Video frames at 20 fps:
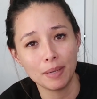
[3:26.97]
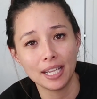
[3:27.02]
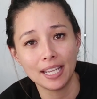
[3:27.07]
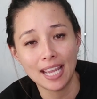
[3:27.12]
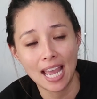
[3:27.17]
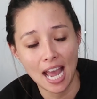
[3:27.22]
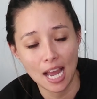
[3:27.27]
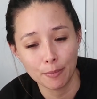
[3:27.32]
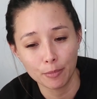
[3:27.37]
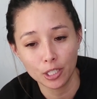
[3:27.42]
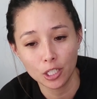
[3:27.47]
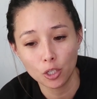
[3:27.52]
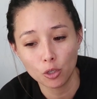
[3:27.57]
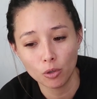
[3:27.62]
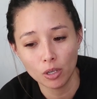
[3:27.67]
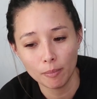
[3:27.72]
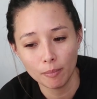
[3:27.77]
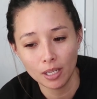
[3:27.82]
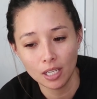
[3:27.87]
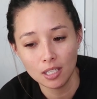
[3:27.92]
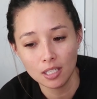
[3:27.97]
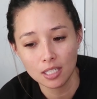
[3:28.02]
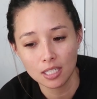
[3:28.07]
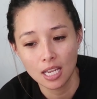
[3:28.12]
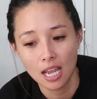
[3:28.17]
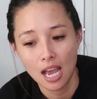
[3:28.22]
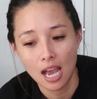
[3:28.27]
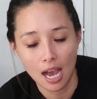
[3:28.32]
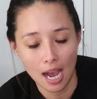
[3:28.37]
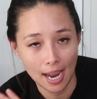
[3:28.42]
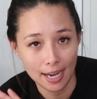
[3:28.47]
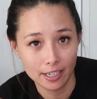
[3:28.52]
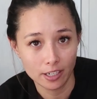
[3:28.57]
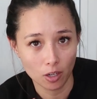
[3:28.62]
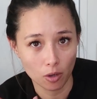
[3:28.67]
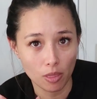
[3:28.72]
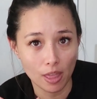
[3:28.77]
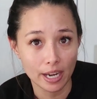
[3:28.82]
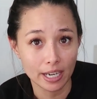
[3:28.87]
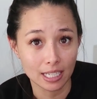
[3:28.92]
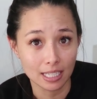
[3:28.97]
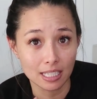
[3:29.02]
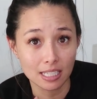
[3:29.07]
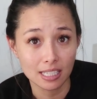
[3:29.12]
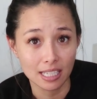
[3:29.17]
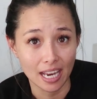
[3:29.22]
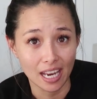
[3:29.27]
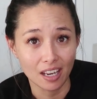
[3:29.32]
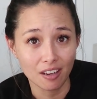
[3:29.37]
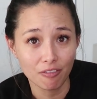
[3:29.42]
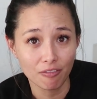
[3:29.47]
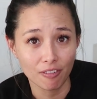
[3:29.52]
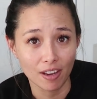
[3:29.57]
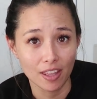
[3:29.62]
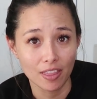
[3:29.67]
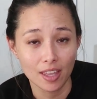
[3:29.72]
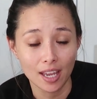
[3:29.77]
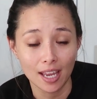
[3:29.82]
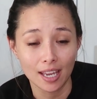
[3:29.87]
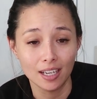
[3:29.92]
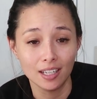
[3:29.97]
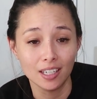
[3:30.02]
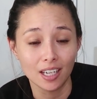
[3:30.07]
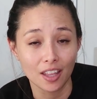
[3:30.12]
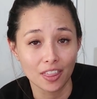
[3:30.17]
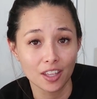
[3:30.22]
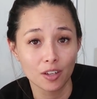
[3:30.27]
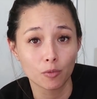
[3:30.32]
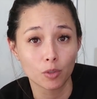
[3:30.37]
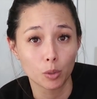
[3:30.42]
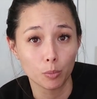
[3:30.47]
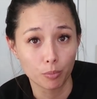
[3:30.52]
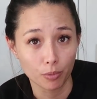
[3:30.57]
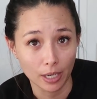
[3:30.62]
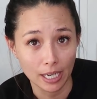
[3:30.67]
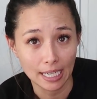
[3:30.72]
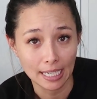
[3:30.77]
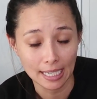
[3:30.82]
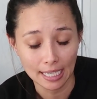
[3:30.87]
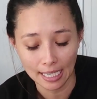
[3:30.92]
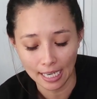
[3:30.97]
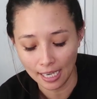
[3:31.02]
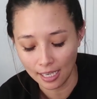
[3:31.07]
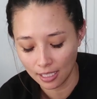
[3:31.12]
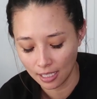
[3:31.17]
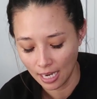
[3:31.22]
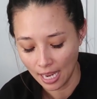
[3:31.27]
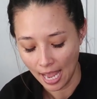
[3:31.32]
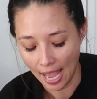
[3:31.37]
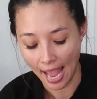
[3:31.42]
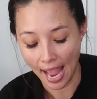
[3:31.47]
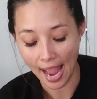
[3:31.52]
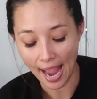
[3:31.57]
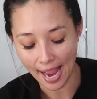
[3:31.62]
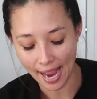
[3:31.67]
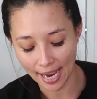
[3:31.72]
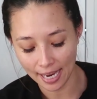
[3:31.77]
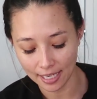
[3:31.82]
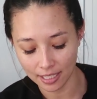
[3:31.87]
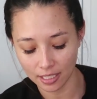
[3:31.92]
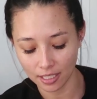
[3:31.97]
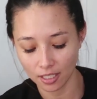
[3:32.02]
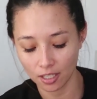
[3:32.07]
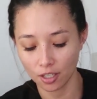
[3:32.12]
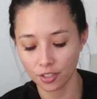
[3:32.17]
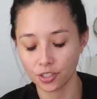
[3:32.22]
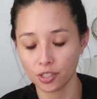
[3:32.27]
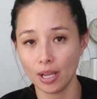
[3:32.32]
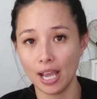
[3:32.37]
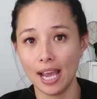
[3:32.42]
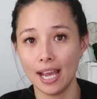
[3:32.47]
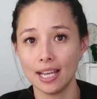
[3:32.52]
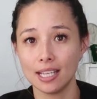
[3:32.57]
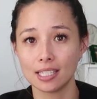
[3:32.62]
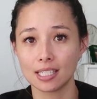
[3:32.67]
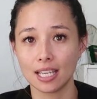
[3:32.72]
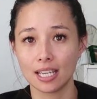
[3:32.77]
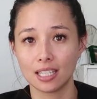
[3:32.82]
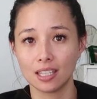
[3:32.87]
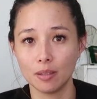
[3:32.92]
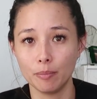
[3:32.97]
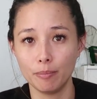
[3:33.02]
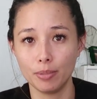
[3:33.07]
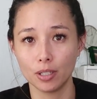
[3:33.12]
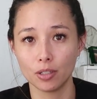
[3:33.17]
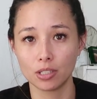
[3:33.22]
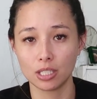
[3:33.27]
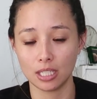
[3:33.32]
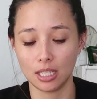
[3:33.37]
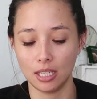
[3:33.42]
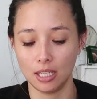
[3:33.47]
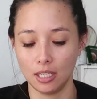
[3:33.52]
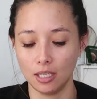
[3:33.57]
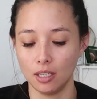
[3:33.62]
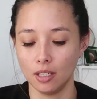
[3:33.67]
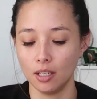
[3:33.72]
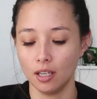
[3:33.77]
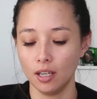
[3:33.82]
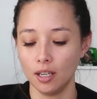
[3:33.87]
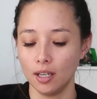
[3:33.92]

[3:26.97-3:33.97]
my camera equipment, I know that it's safe and that nothing will break in it. And it also has like the built-in